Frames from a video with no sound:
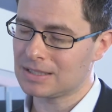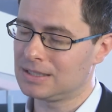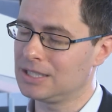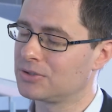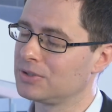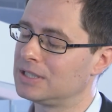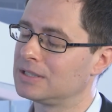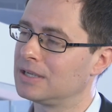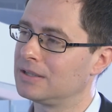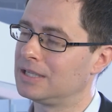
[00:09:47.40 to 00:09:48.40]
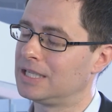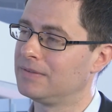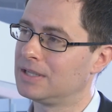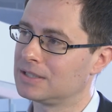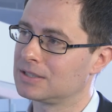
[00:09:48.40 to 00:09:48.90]
decreased the
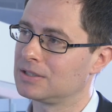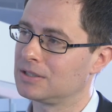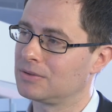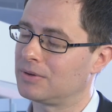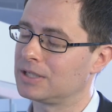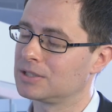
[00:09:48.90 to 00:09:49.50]
dividends quite